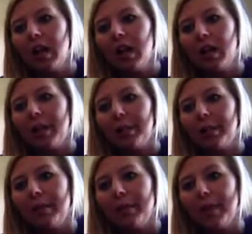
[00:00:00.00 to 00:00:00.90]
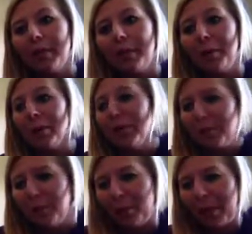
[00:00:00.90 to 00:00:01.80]
Talk about 1 or 2
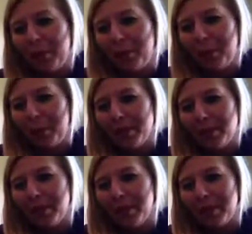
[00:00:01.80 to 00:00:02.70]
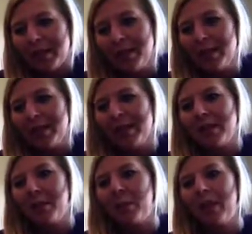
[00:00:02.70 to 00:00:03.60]
breakthrough moments during your experience
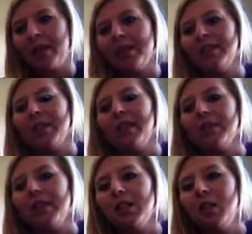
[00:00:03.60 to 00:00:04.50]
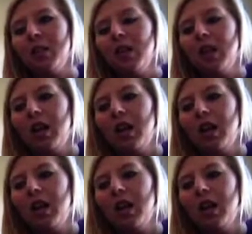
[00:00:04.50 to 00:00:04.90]
and why they stand out to you.